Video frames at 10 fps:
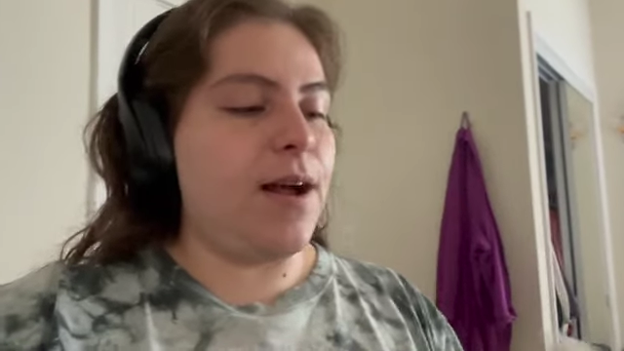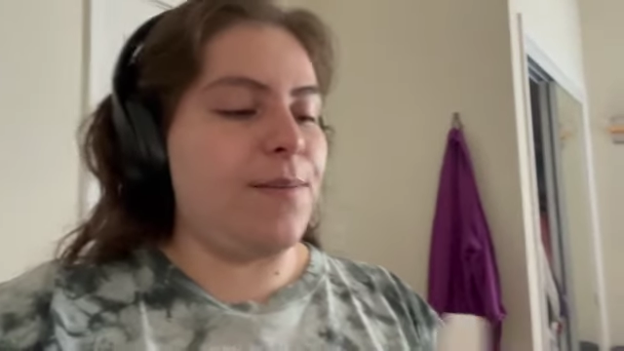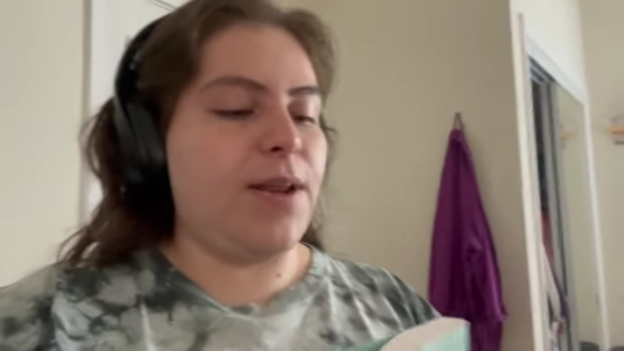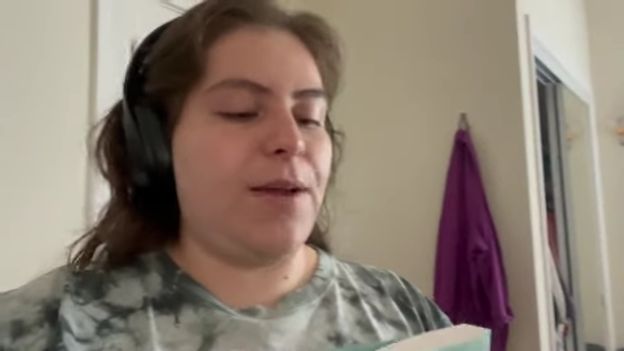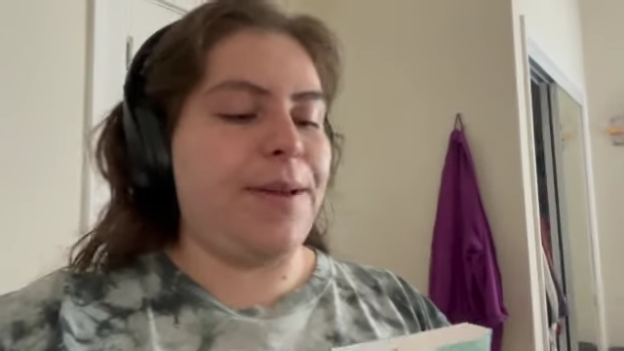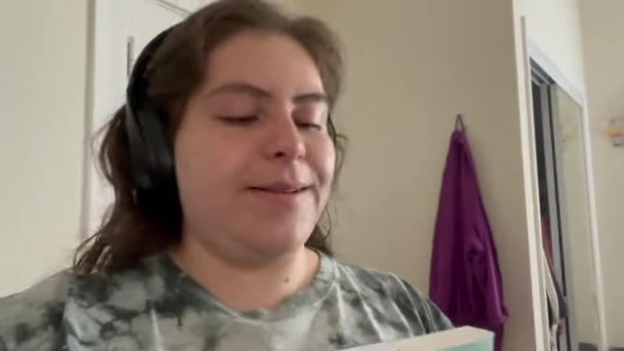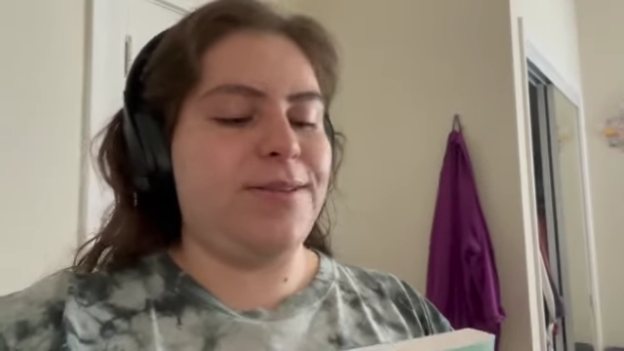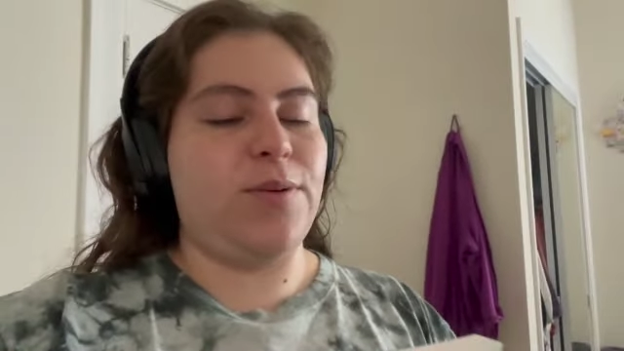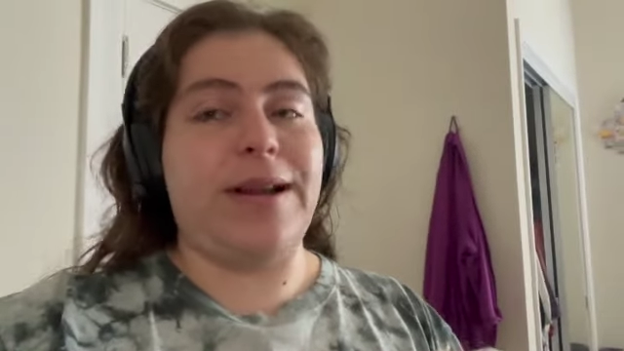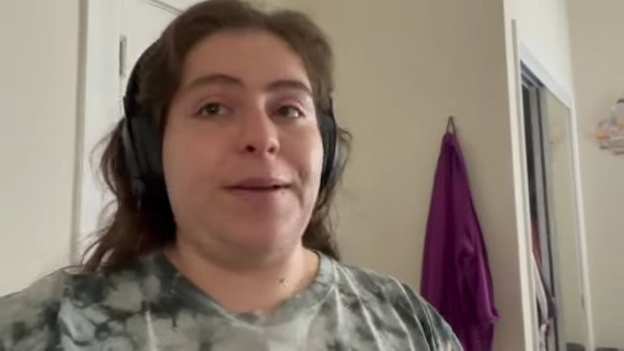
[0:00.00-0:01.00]
I'm on
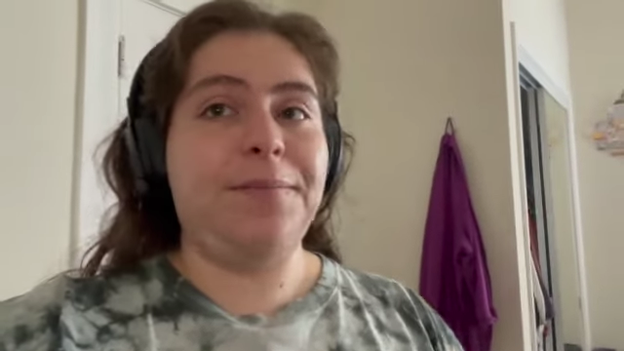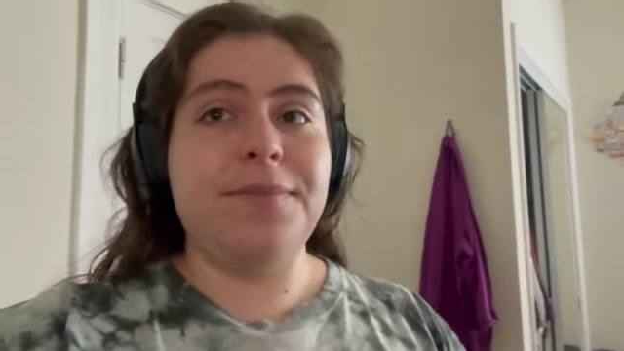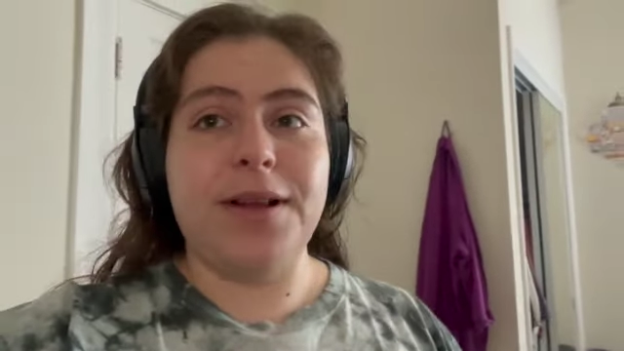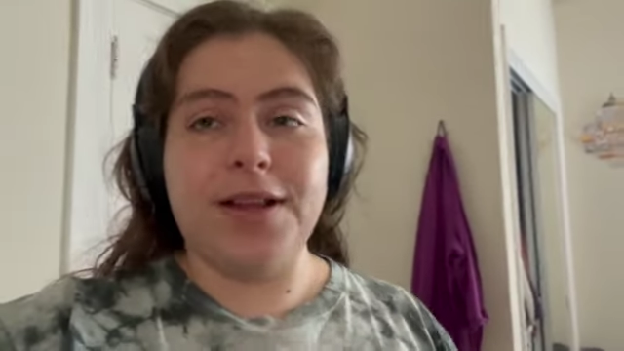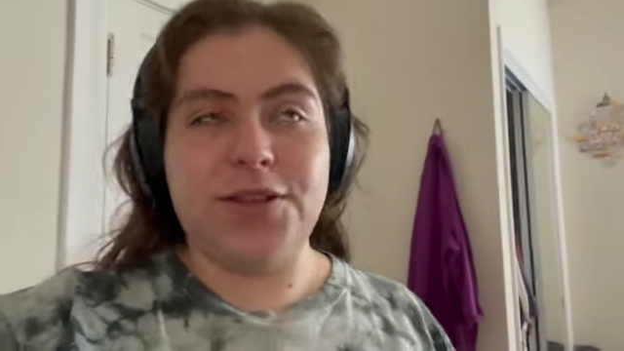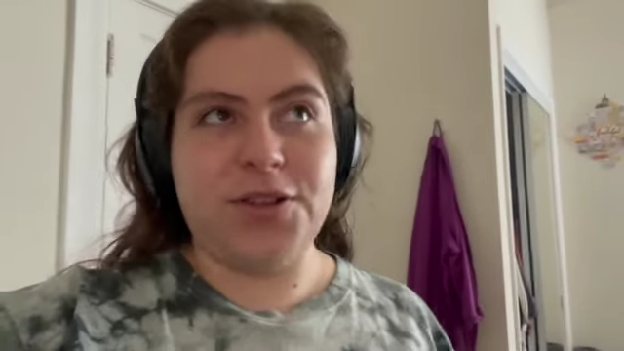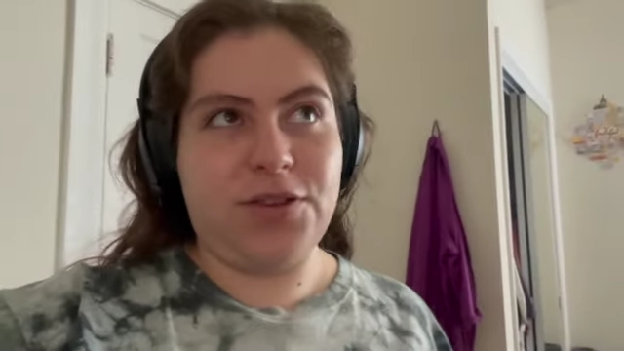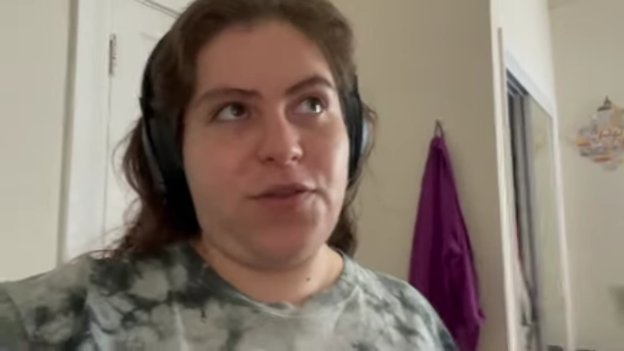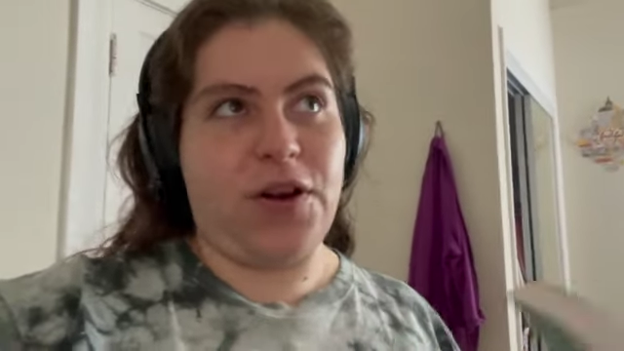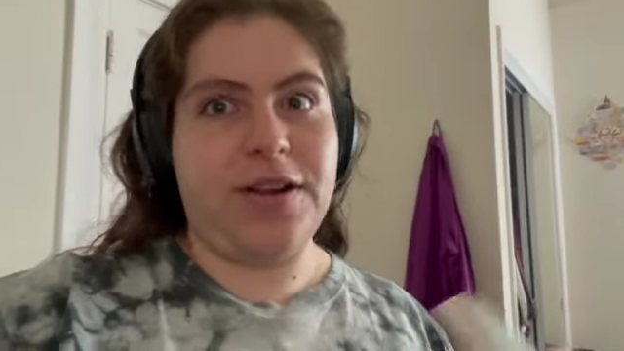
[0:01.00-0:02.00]
page 20. It's good so far.